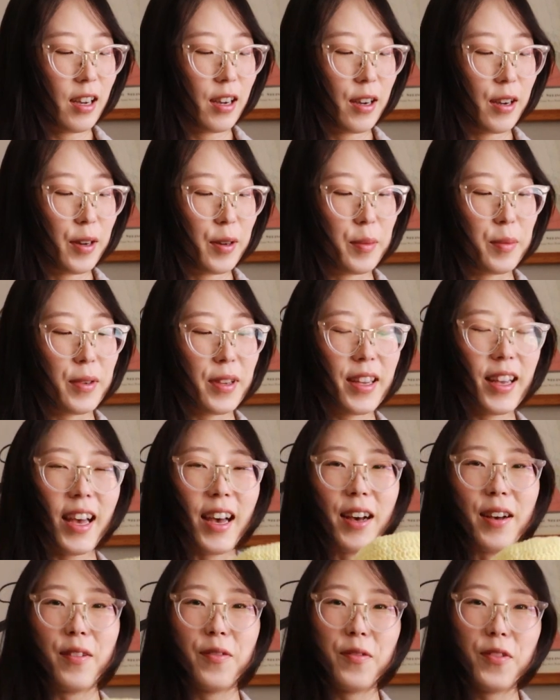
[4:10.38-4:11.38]
But
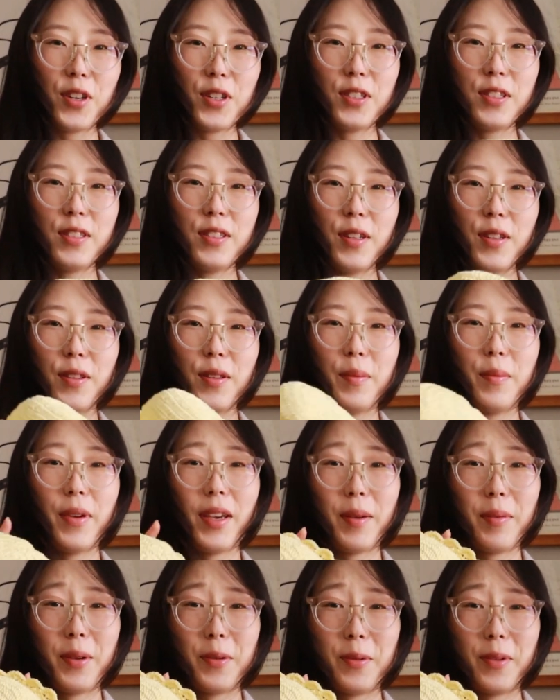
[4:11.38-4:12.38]
yeah, first the
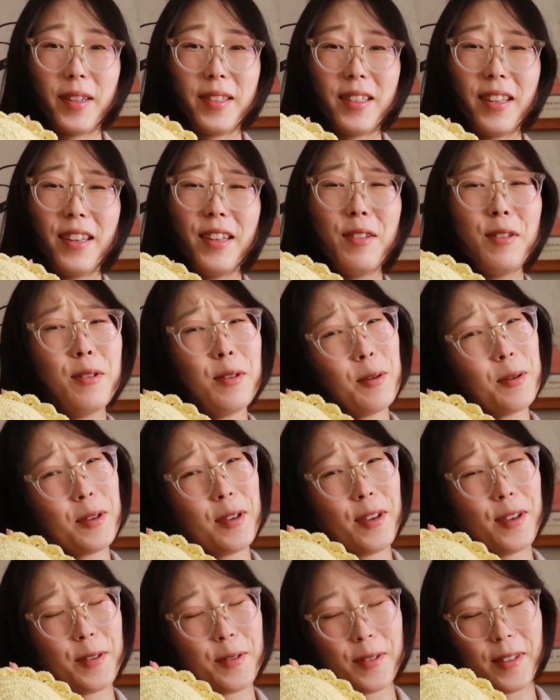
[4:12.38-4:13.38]
baby one is so
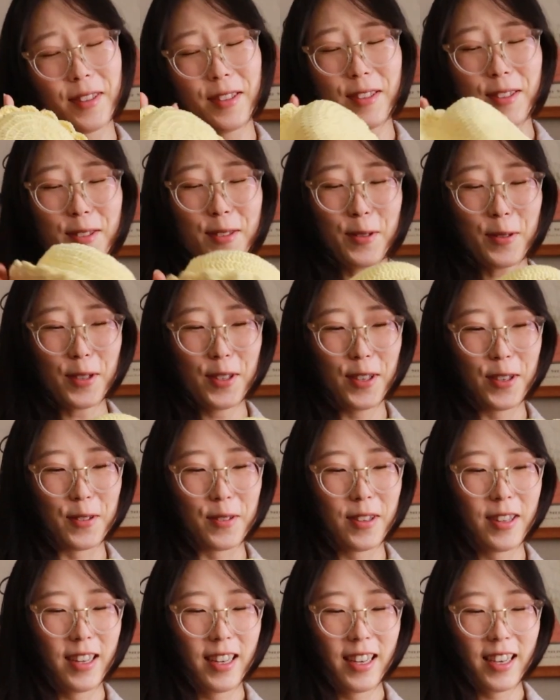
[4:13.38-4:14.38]
cute, so cute.